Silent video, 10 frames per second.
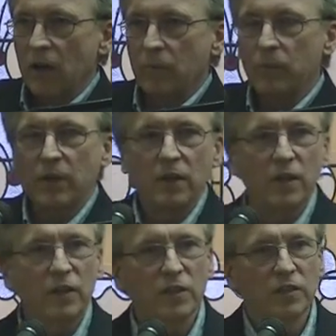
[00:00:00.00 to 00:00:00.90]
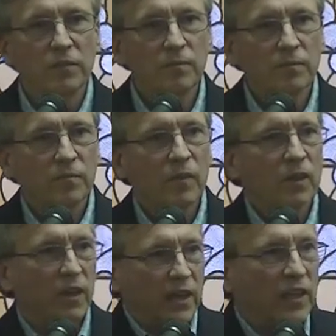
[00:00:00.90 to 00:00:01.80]
Because
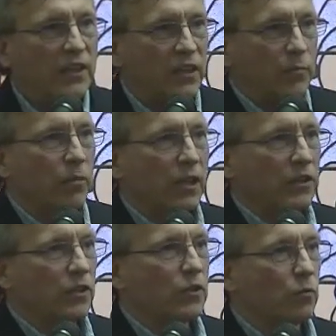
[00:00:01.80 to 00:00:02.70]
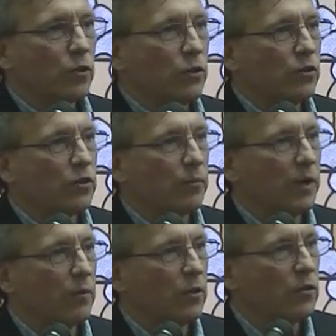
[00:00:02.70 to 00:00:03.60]
the easy places where you used to be
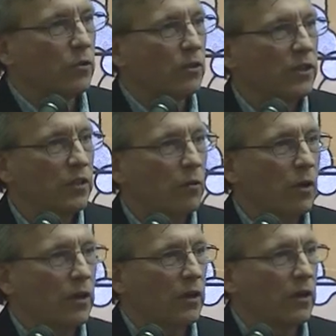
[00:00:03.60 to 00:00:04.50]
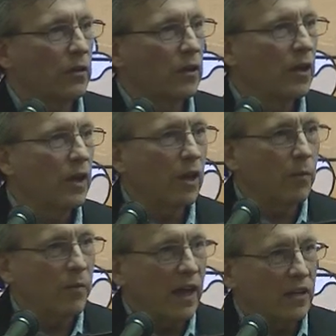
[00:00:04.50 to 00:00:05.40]
able to do it, Tijuana and El
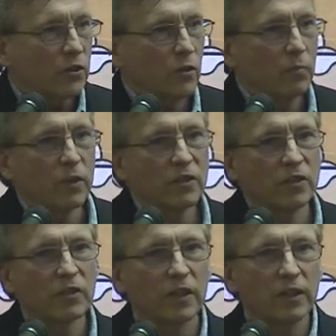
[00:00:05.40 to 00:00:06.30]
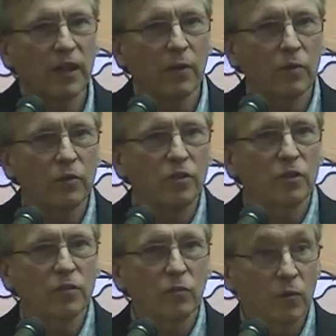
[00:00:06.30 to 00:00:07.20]
Paso, places like that where you
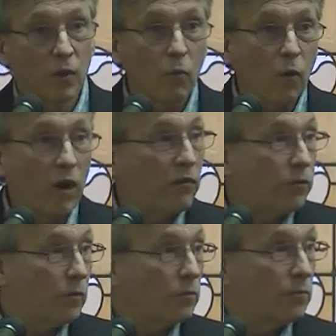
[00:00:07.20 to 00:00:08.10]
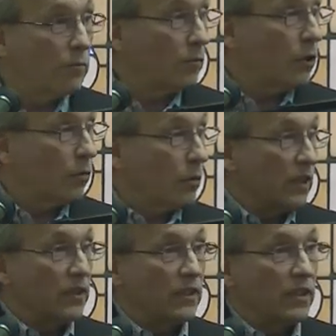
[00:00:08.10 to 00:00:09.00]
just walk from literally
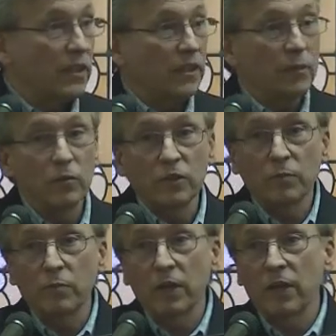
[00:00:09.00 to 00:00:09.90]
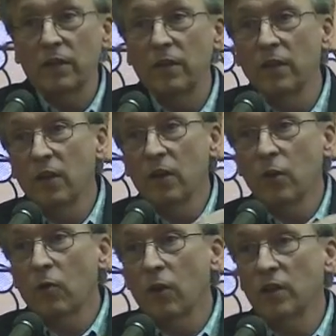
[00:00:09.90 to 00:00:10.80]
a city that was split
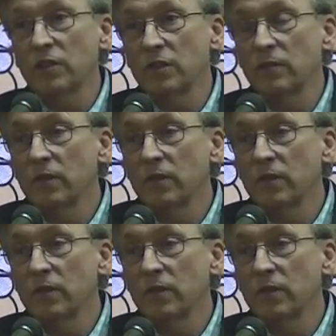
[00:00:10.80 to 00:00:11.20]
across, and